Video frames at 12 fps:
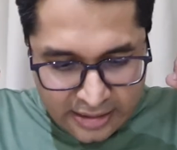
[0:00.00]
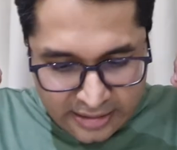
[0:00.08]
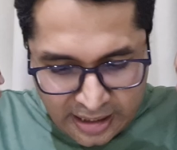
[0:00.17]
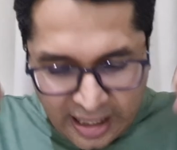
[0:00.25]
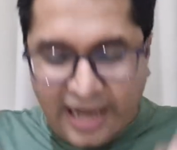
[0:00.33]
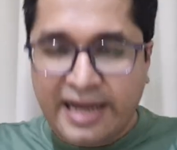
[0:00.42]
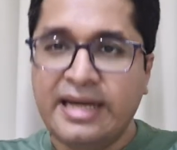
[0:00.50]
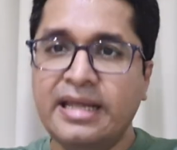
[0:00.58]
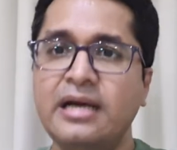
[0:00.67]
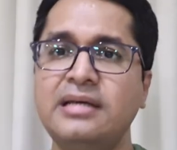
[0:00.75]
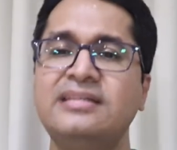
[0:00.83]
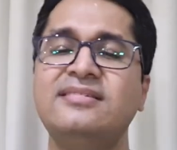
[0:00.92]
The
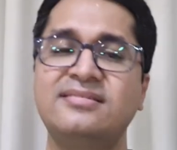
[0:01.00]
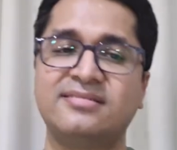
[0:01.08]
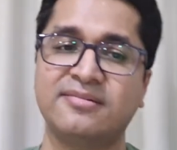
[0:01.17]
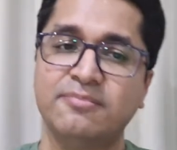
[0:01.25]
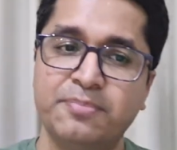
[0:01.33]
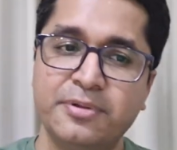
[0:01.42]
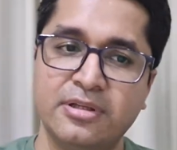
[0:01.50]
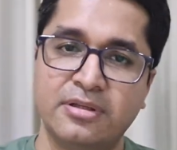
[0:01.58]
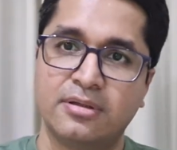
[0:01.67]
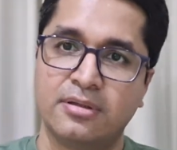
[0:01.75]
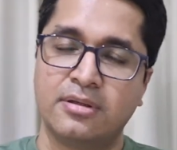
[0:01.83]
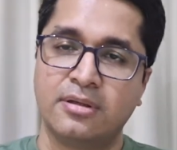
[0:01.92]
idea is simple
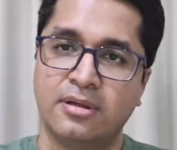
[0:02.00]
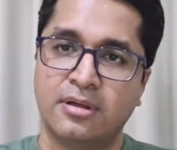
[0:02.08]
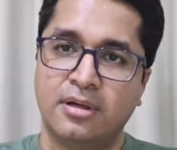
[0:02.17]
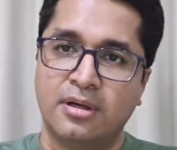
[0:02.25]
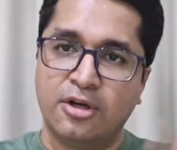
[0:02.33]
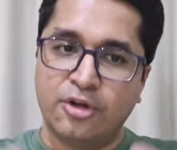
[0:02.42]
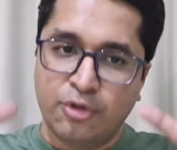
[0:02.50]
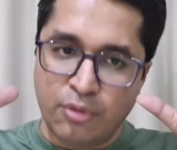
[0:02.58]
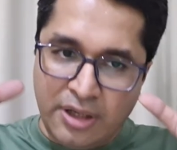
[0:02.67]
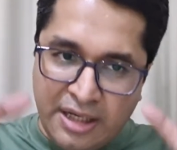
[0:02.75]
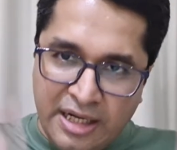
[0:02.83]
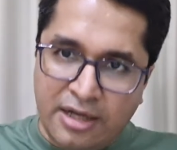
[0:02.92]

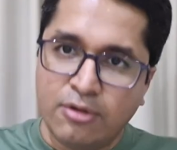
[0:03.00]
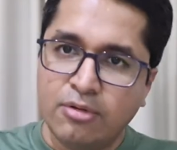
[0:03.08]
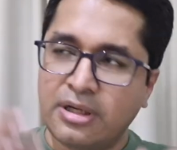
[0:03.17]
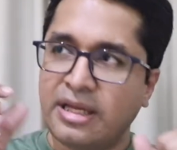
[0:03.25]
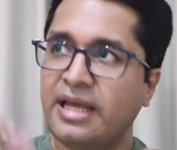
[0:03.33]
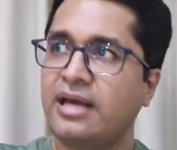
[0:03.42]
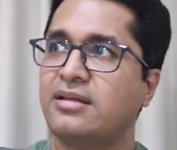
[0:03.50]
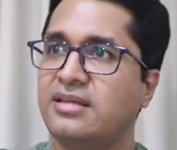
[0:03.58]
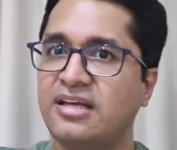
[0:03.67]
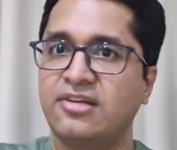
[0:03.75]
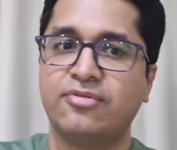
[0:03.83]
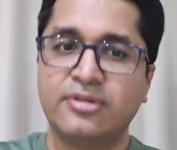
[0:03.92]
you need to take
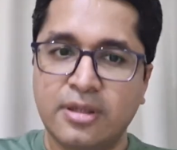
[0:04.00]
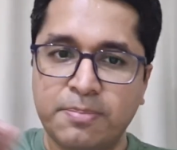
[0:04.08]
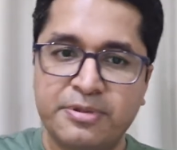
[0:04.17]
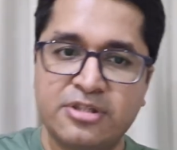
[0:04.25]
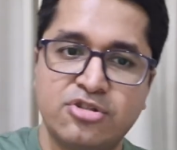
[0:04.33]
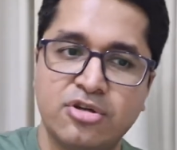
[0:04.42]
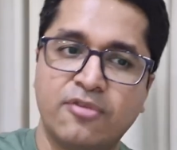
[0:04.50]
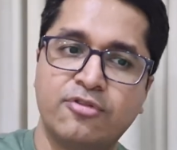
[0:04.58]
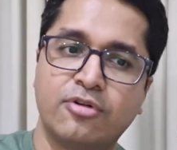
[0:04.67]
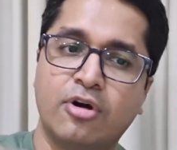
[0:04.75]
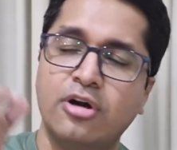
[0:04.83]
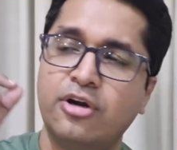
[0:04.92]
things with a pinch of
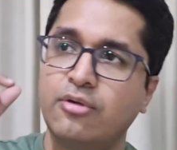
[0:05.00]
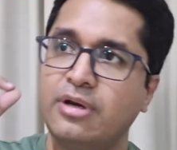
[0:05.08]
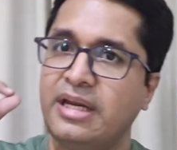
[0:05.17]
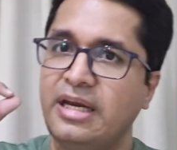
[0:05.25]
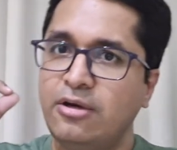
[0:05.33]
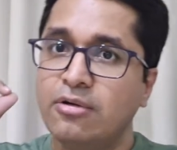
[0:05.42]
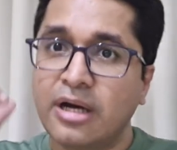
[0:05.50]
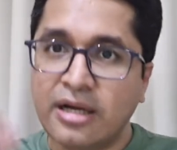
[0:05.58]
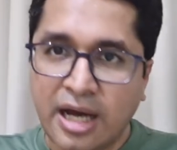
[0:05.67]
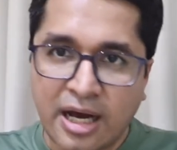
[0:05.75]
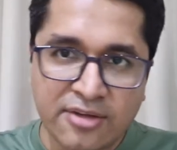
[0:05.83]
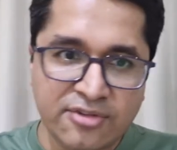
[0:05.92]
salt you need to
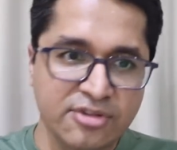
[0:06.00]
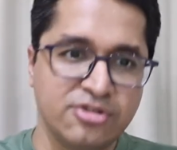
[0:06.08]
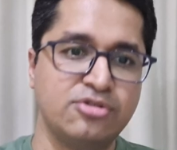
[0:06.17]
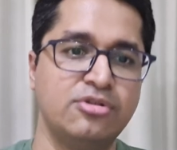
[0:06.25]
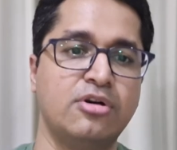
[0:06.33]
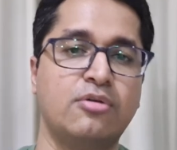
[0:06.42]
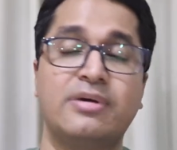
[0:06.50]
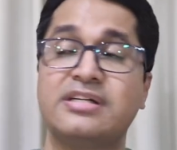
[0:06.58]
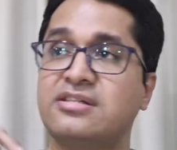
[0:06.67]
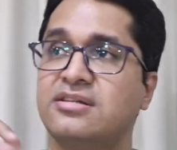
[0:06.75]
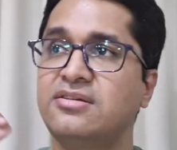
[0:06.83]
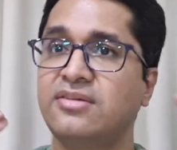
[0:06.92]
get answers to your
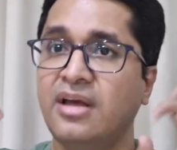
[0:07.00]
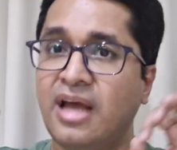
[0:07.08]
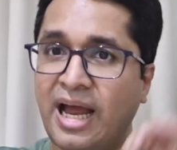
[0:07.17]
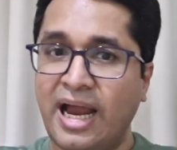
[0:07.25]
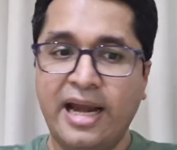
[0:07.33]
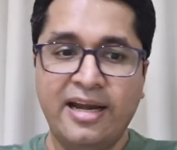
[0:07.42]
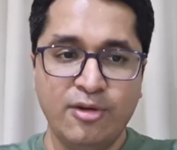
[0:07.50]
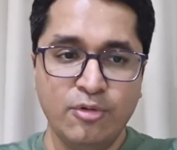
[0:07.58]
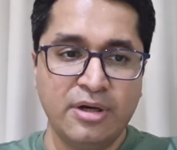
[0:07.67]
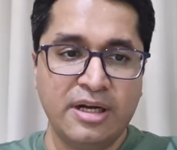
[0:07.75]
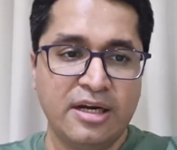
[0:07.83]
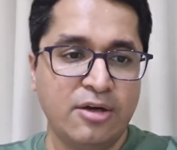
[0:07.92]
questions and
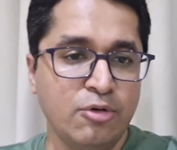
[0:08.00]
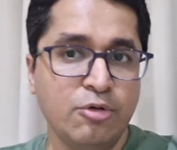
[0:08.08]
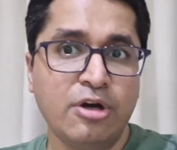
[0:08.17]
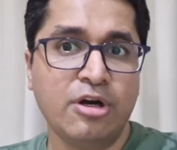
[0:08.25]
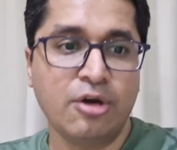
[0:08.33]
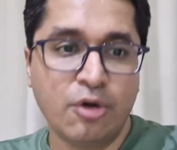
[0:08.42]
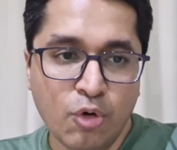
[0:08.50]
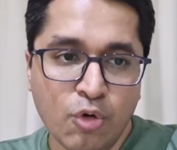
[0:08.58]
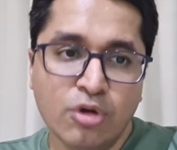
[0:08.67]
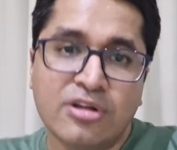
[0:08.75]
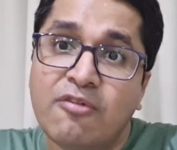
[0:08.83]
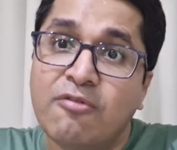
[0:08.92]
you need to
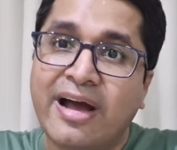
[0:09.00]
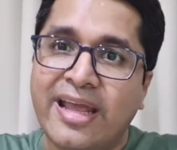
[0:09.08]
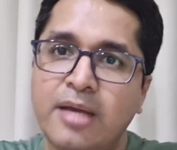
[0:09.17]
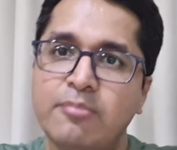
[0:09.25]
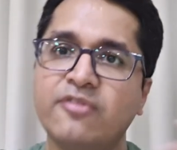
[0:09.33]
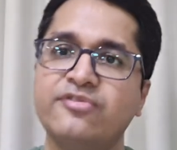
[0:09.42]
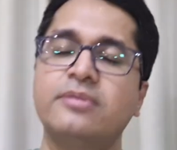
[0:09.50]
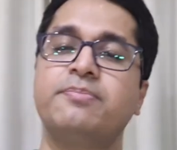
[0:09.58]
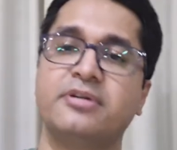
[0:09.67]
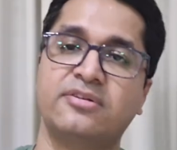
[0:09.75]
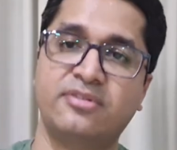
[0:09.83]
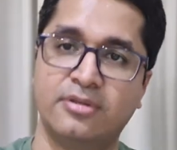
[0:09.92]
know the vibe of the
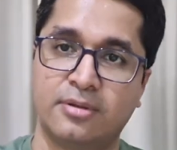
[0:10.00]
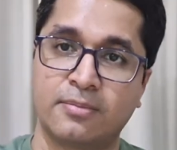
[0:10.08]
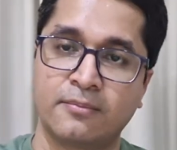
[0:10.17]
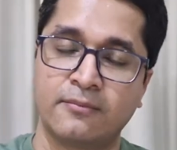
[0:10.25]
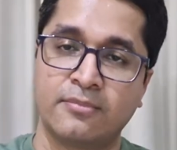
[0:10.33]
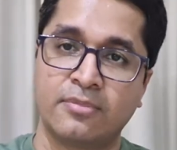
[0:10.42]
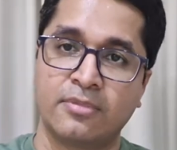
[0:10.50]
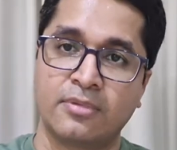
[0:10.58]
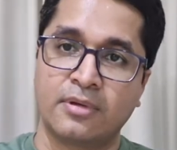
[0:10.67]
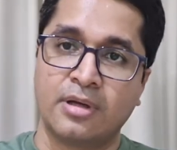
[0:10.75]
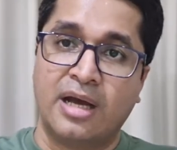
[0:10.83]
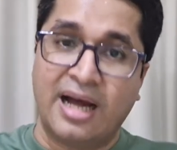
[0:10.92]
person
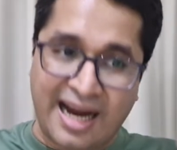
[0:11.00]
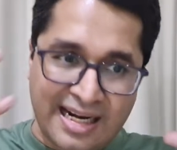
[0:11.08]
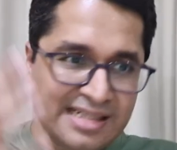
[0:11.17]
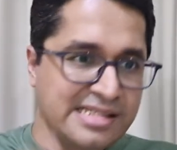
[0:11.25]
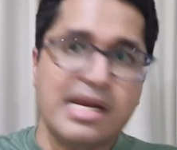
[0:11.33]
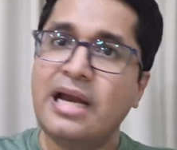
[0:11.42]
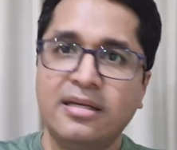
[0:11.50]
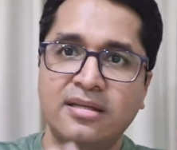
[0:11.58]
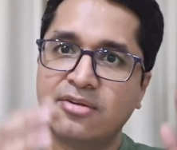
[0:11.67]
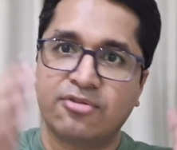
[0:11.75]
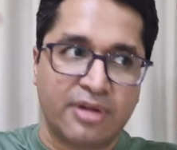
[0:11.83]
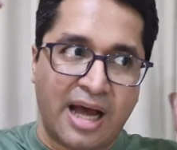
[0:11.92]
understand
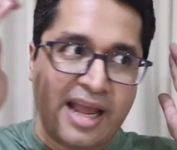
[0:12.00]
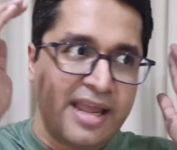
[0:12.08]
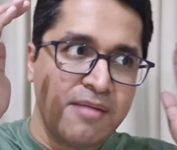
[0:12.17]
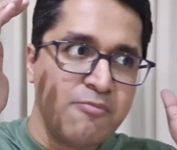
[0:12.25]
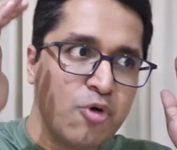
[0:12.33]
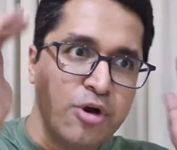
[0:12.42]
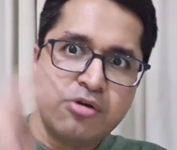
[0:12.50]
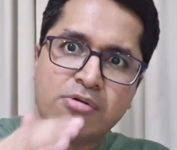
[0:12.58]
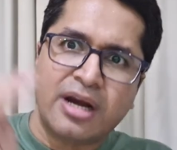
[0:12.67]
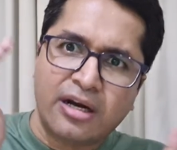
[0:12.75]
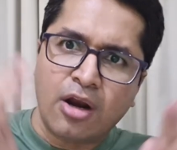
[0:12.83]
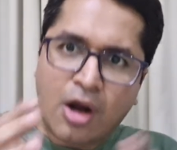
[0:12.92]
this i am going to
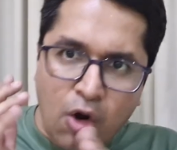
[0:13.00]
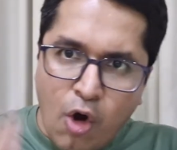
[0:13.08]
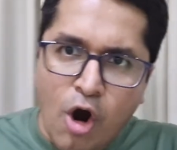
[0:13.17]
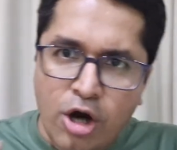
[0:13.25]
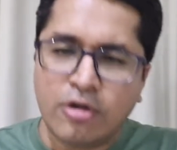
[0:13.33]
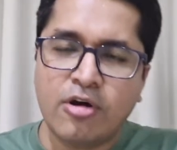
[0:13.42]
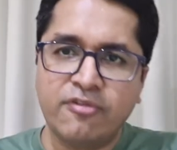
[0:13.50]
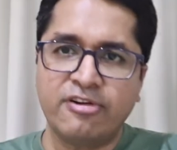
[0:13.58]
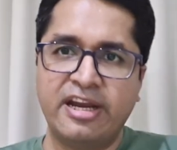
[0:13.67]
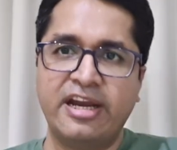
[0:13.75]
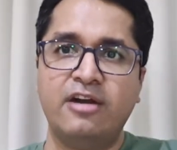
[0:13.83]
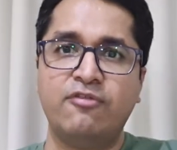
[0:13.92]
get a lot of
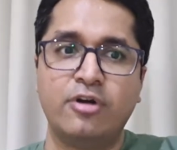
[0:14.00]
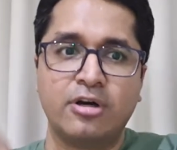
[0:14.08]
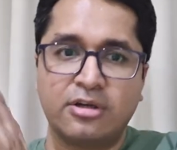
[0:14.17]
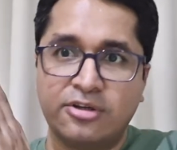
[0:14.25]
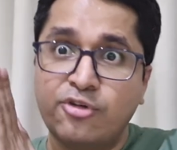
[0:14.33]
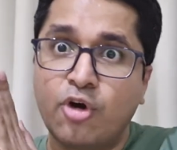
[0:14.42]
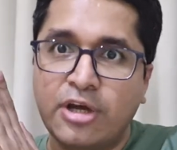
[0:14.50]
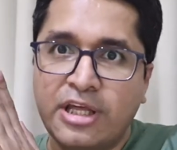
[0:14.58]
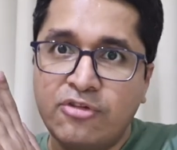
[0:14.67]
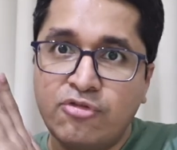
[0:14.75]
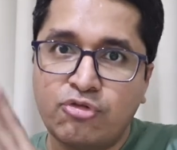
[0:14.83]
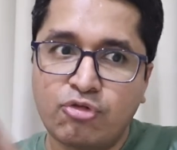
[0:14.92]
hate for
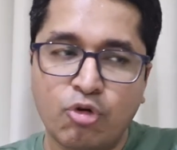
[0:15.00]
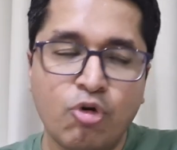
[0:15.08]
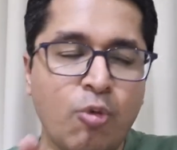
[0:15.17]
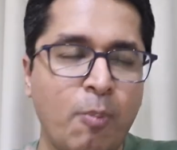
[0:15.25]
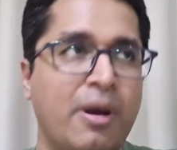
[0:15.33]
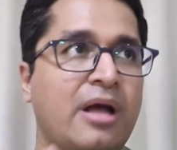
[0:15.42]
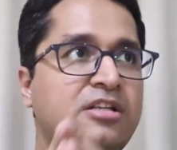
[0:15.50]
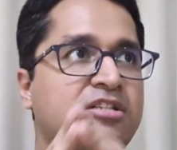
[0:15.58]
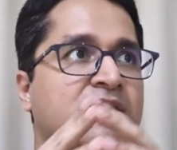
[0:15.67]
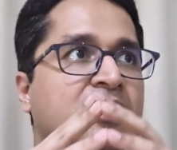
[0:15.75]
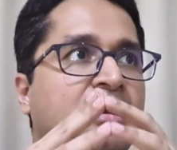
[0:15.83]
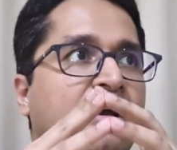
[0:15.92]
talking so much